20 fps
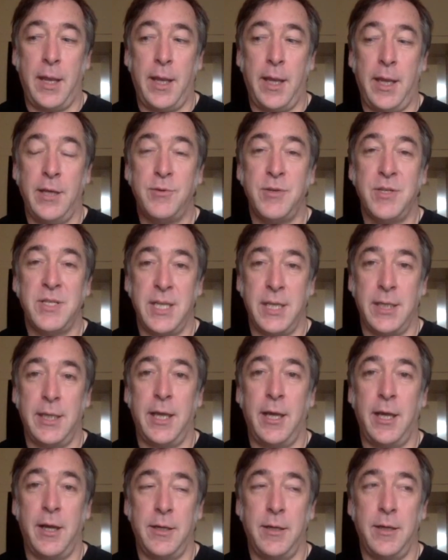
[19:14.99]
Interestingly,
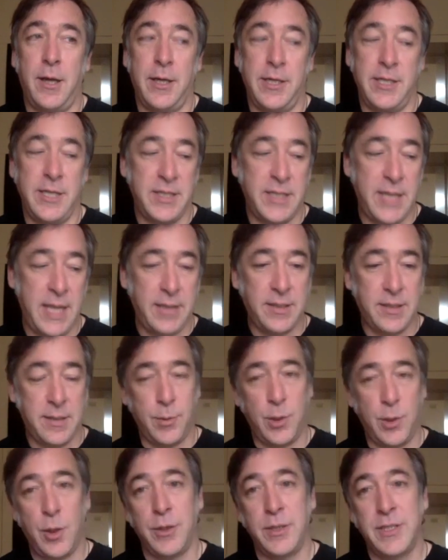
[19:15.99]
I just had some
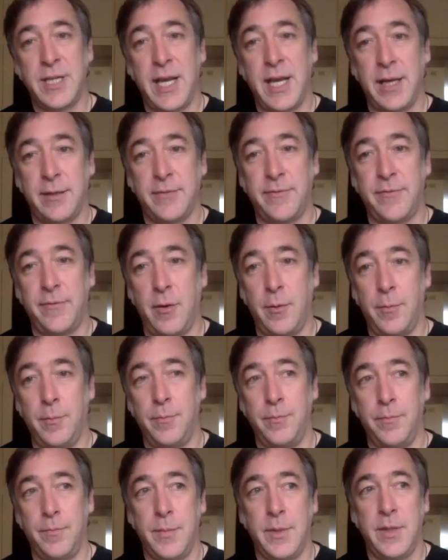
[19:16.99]
contact
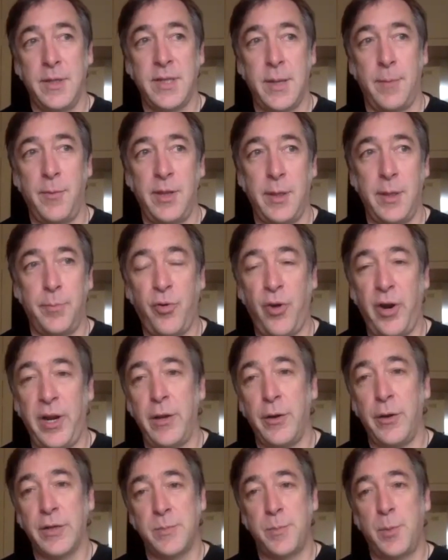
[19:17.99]
from some of the
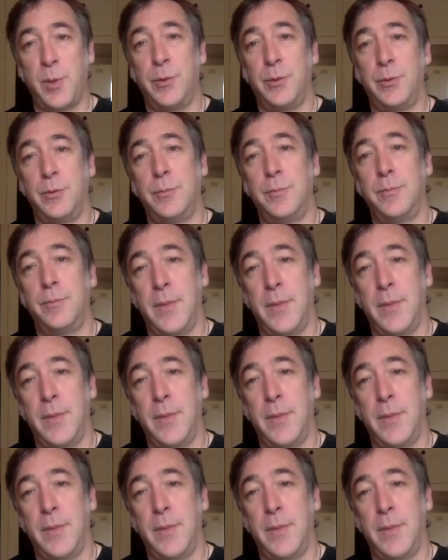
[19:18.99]
pre-hospital